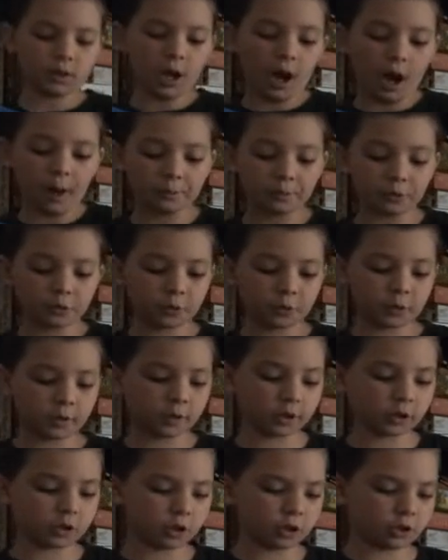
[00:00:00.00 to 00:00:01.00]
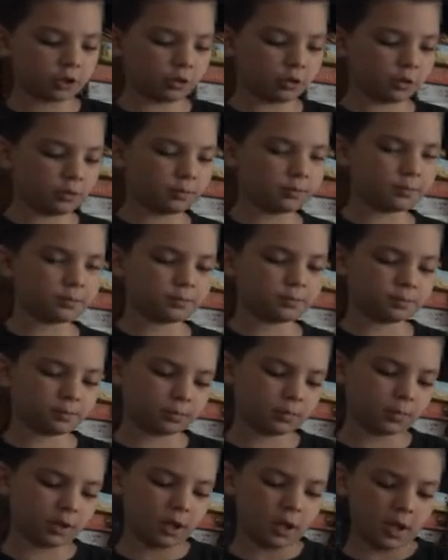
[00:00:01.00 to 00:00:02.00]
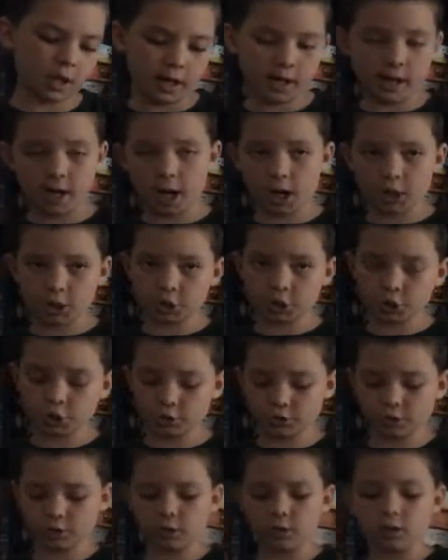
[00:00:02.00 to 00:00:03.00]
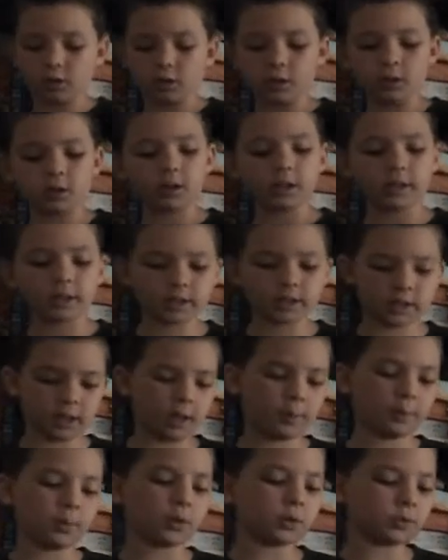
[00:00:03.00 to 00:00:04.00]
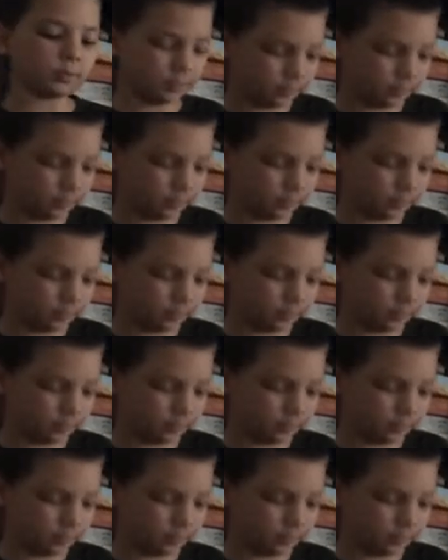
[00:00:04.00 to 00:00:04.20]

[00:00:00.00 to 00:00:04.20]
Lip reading: I'm going to do an extra example.